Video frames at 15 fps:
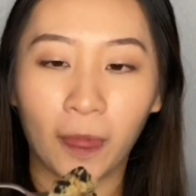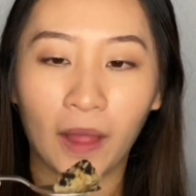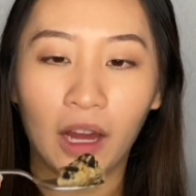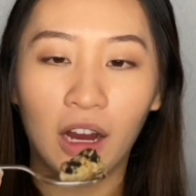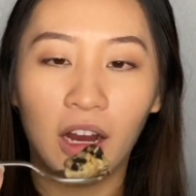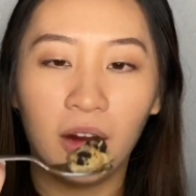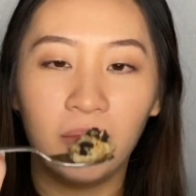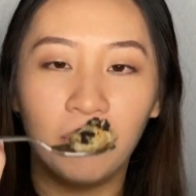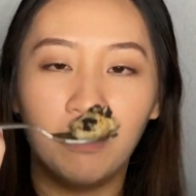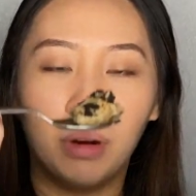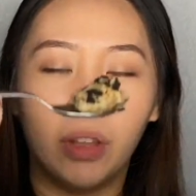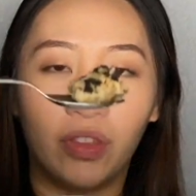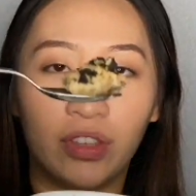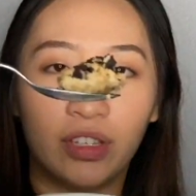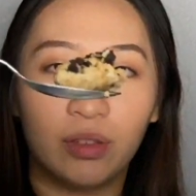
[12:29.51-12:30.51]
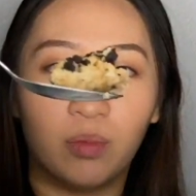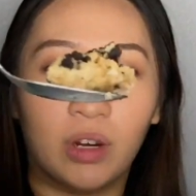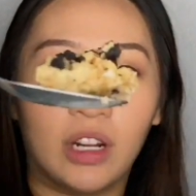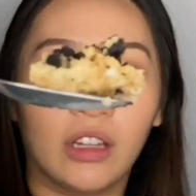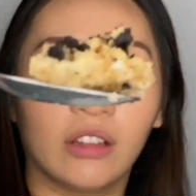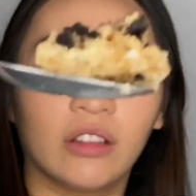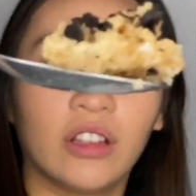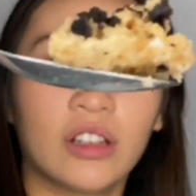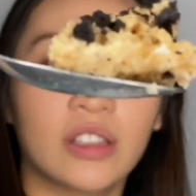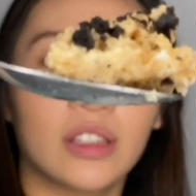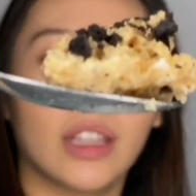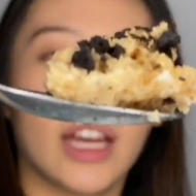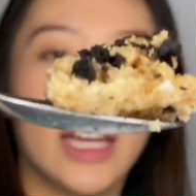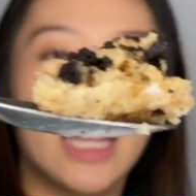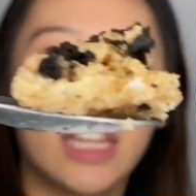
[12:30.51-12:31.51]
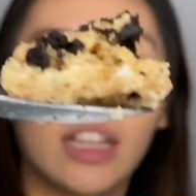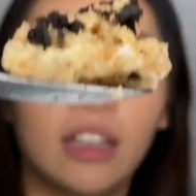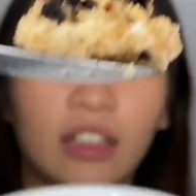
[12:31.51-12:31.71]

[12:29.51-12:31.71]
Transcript: But this is what it looks like.